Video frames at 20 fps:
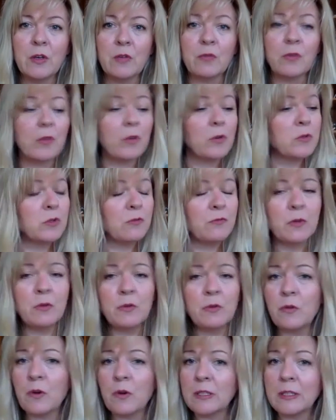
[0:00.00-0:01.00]
For those of you
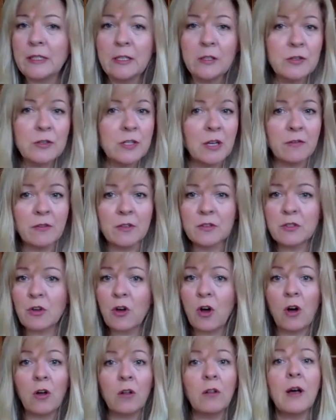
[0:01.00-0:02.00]
who are leaders on this
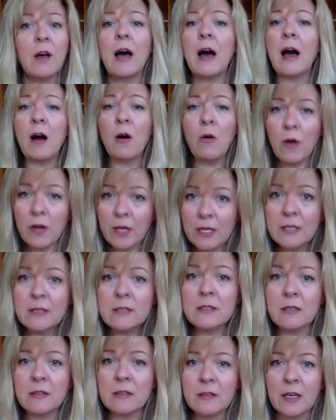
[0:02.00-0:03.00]
call, how
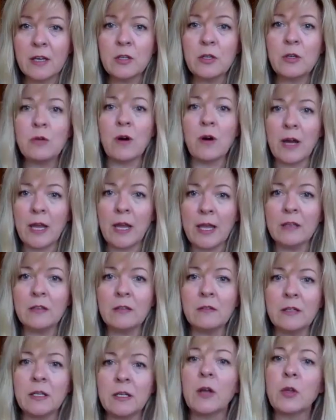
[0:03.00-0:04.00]
is it that you are
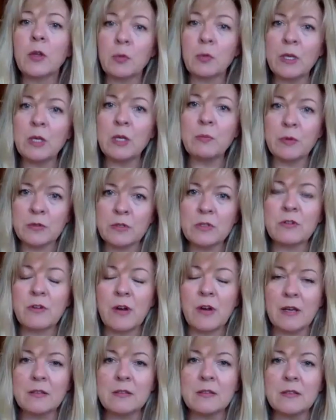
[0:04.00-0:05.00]
handling other people's
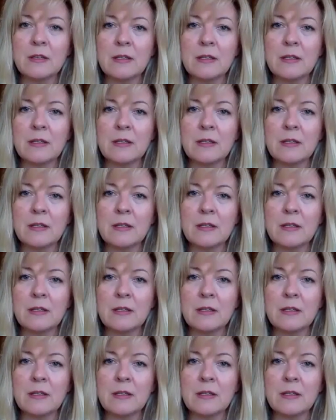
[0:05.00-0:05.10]
stress?